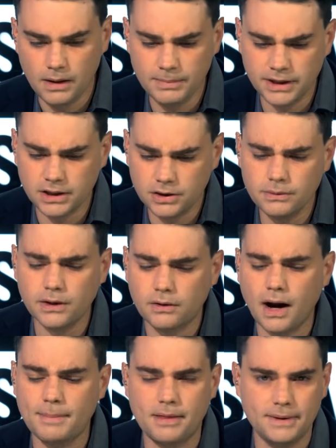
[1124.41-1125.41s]
But the hue and
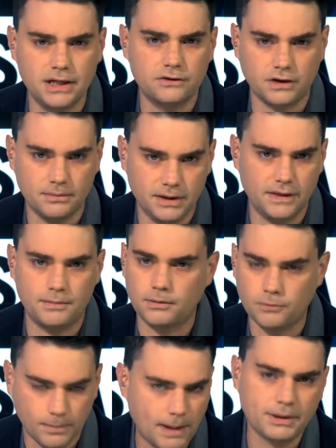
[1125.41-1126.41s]
cry by the media is going to be that
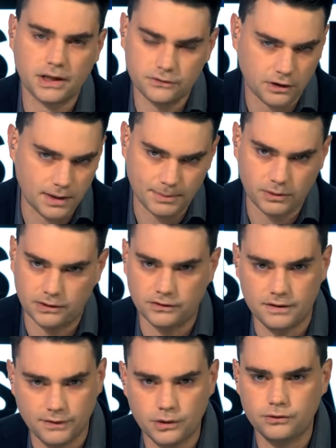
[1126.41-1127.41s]
Republicans are hypocrites.
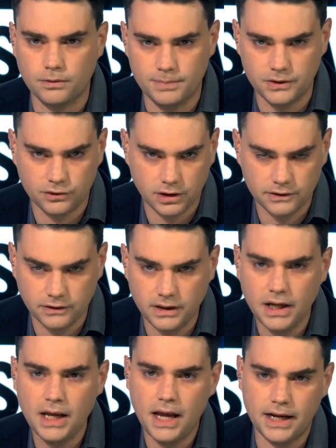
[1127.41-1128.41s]
They voted to impeach
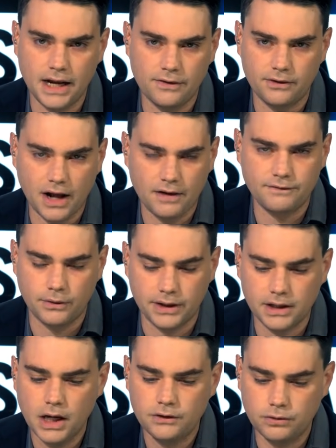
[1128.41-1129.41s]
Clinton, and now they're not
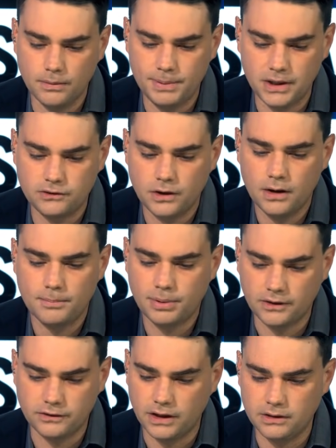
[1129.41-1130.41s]
voting to impeach
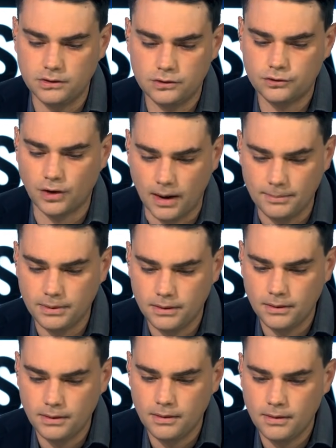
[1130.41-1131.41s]
President Trump.
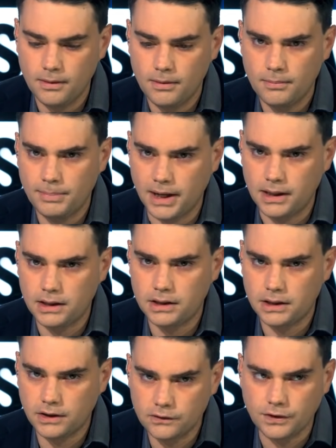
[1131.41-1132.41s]
But
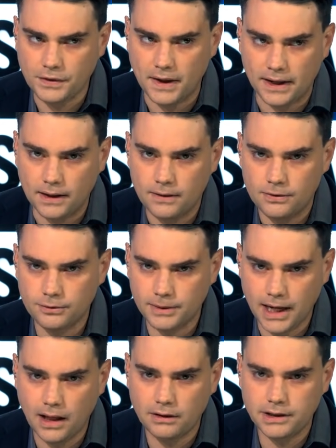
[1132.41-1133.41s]
here's the thing the
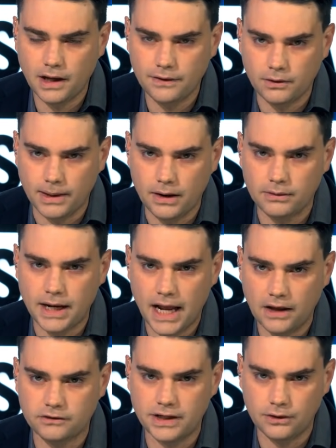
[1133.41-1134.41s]
reality on the ground
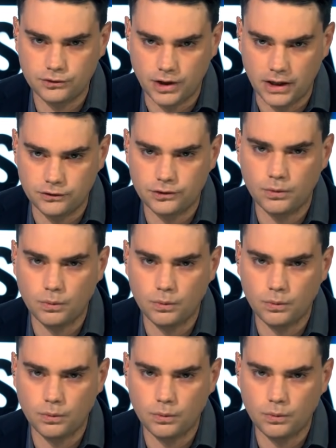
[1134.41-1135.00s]
has now changed.